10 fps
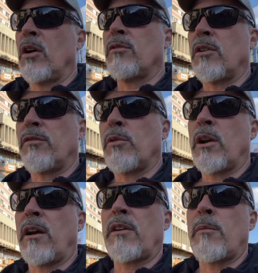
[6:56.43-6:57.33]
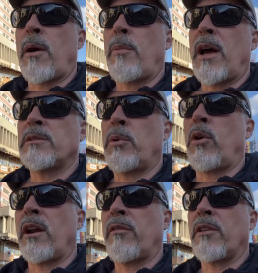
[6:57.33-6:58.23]
I've got my passport and everything,
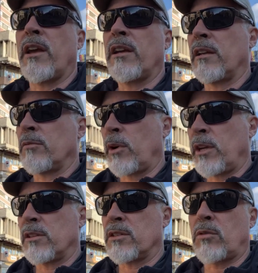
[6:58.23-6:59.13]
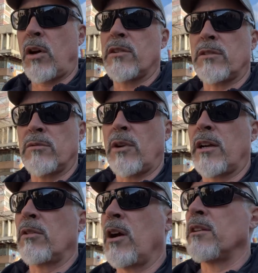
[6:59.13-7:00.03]
and we can just cross right across."
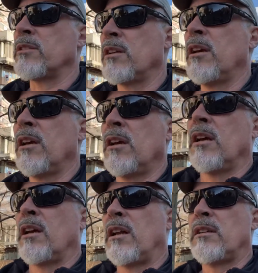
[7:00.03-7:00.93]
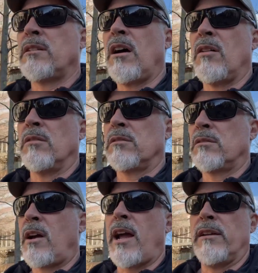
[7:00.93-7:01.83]
And I said, "Oh, great,
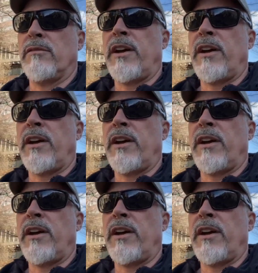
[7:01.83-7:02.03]
fantastic!"